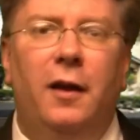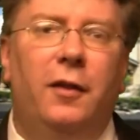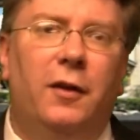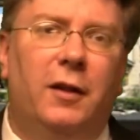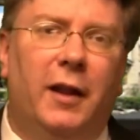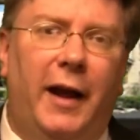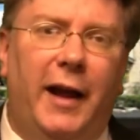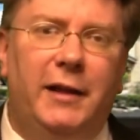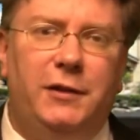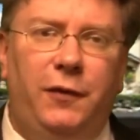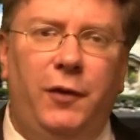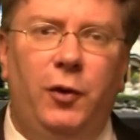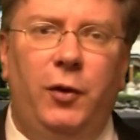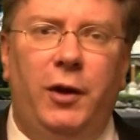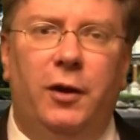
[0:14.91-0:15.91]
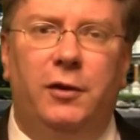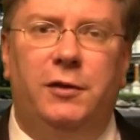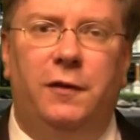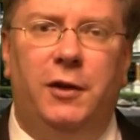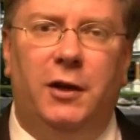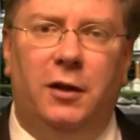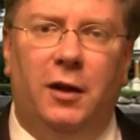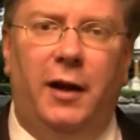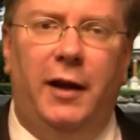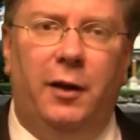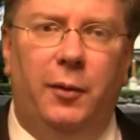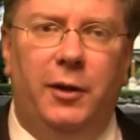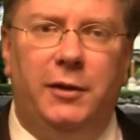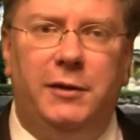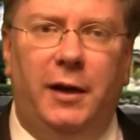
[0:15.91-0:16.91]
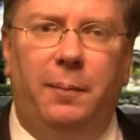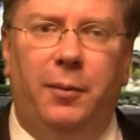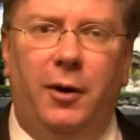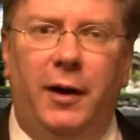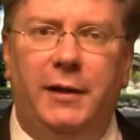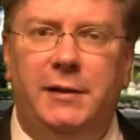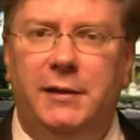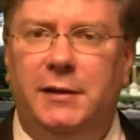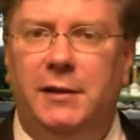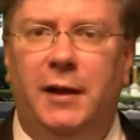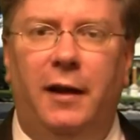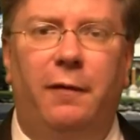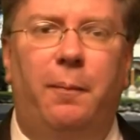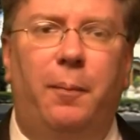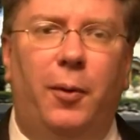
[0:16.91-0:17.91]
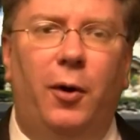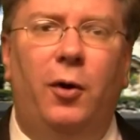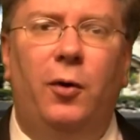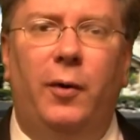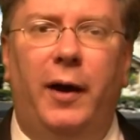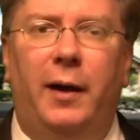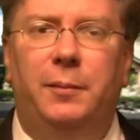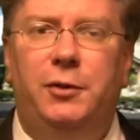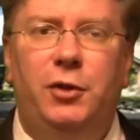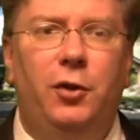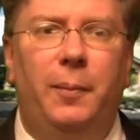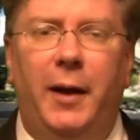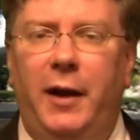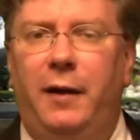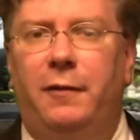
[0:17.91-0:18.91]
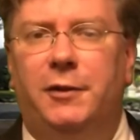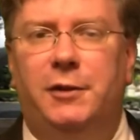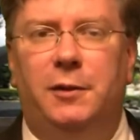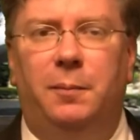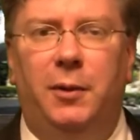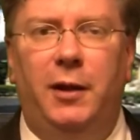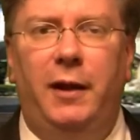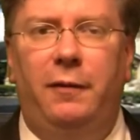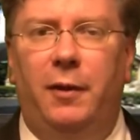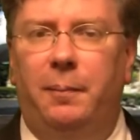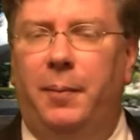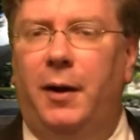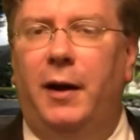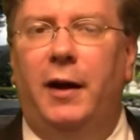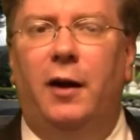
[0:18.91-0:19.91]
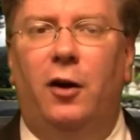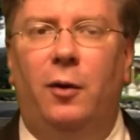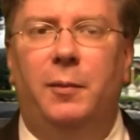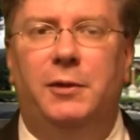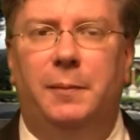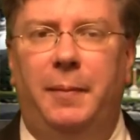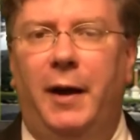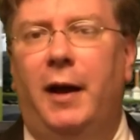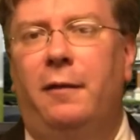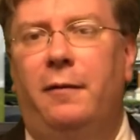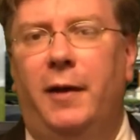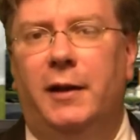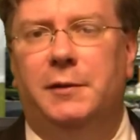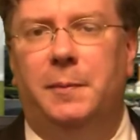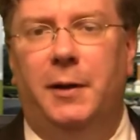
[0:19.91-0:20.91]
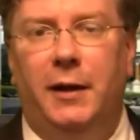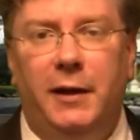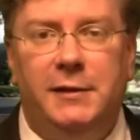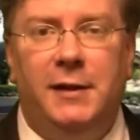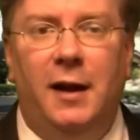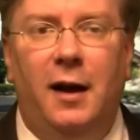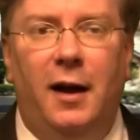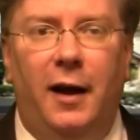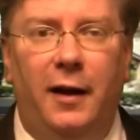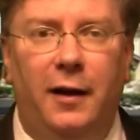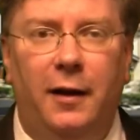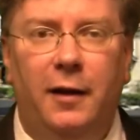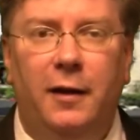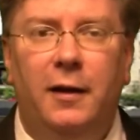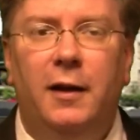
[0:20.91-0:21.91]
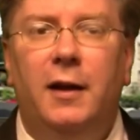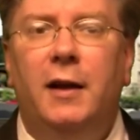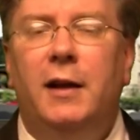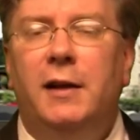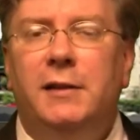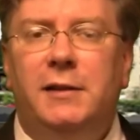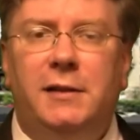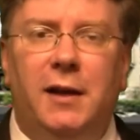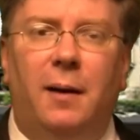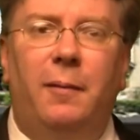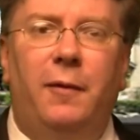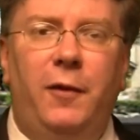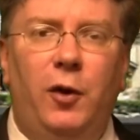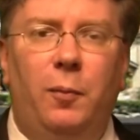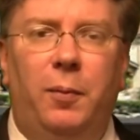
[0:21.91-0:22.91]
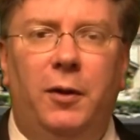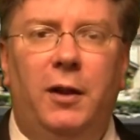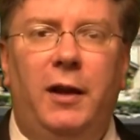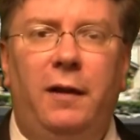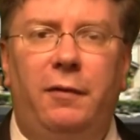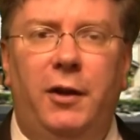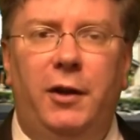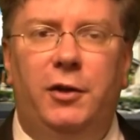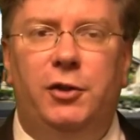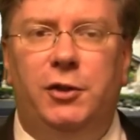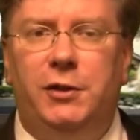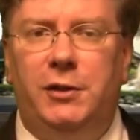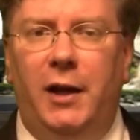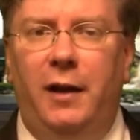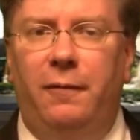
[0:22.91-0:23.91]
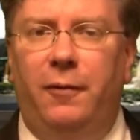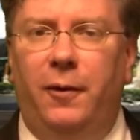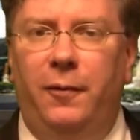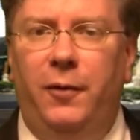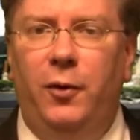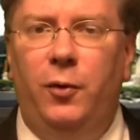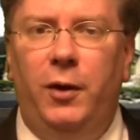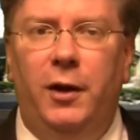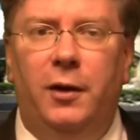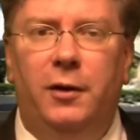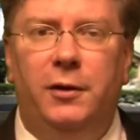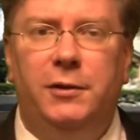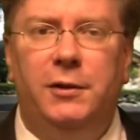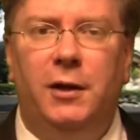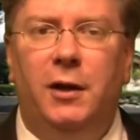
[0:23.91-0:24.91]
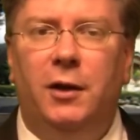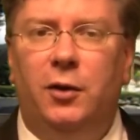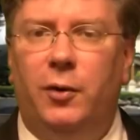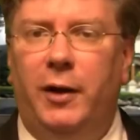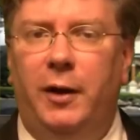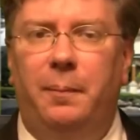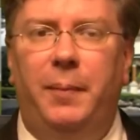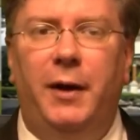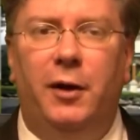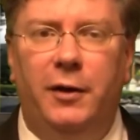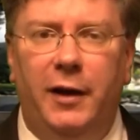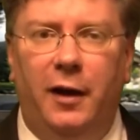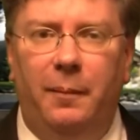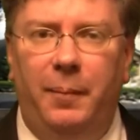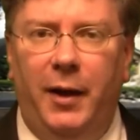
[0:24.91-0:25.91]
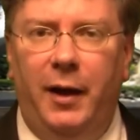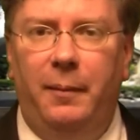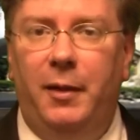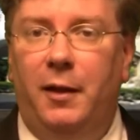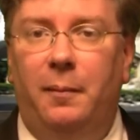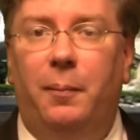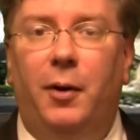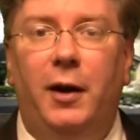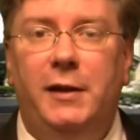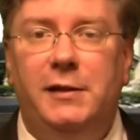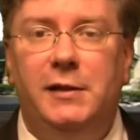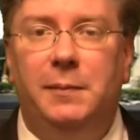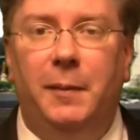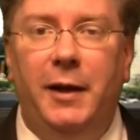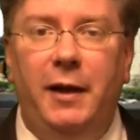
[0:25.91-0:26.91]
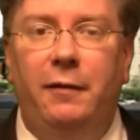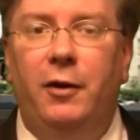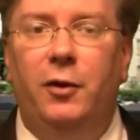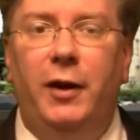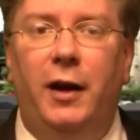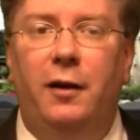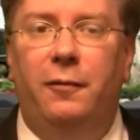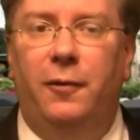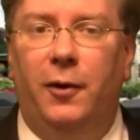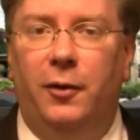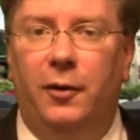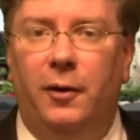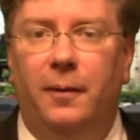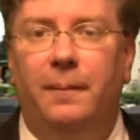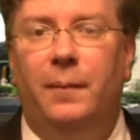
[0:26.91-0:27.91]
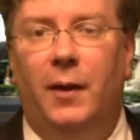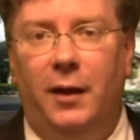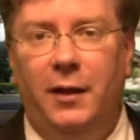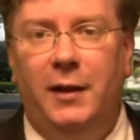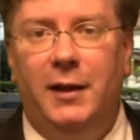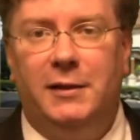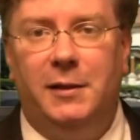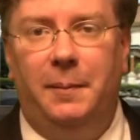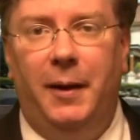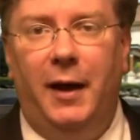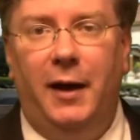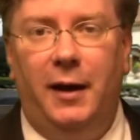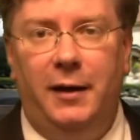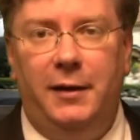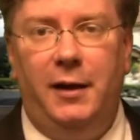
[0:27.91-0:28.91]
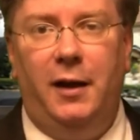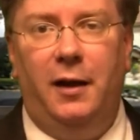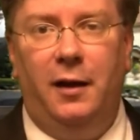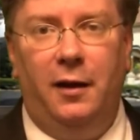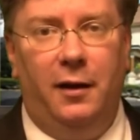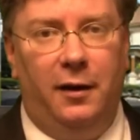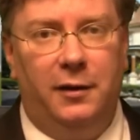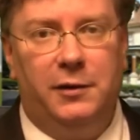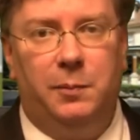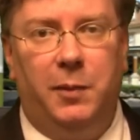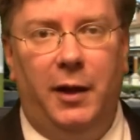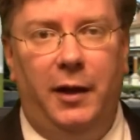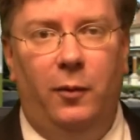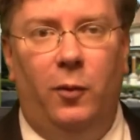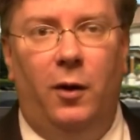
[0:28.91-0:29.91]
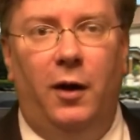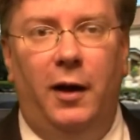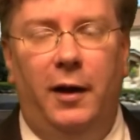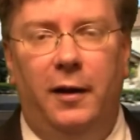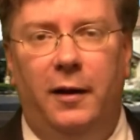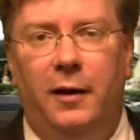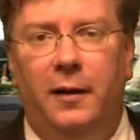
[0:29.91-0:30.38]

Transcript: The last few years of declining real estate prices have programmed too many of us to believe that buying a home is a bad investment. It's not. Some of you believe that you should save for a few years, create a bigger down payment, and prices might even go down further. I think that's a bad idea and I'll explain why.